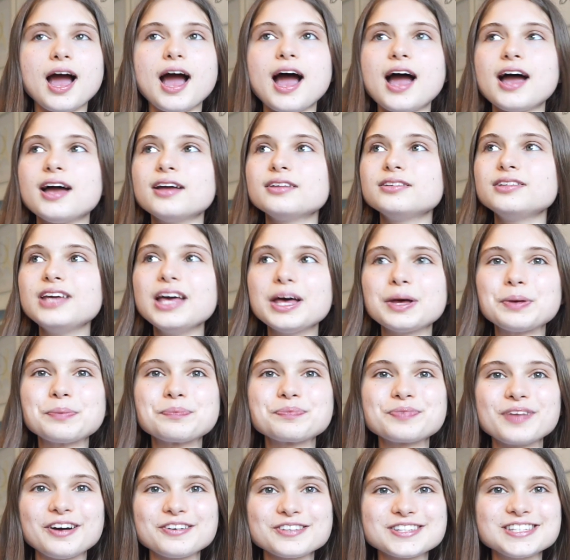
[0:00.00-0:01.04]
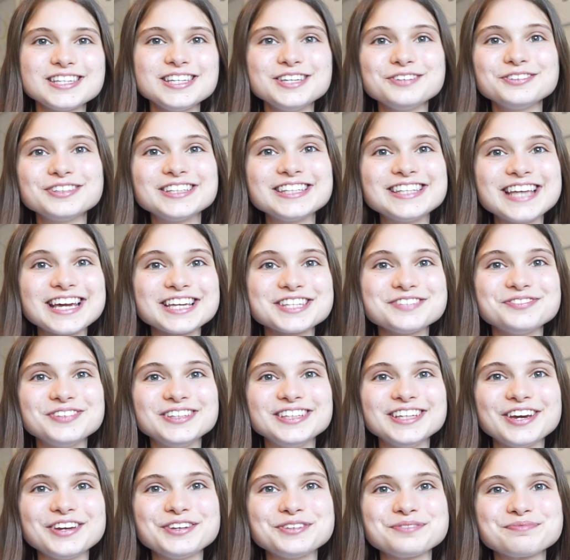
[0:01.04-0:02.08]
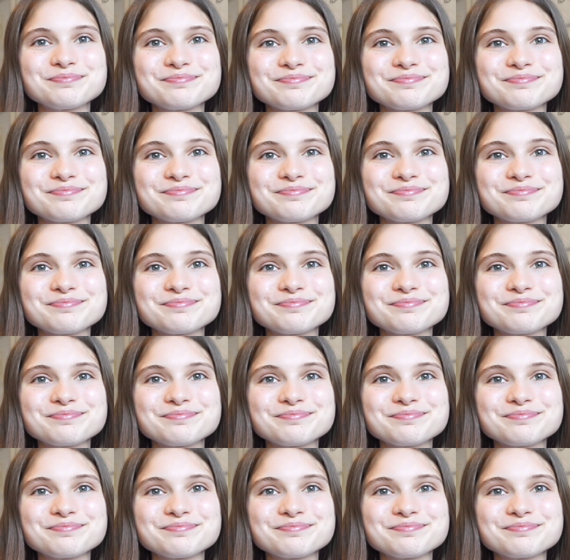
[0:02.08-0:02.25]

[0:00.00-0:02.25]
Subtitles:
and yeah, I'll see you in the next video.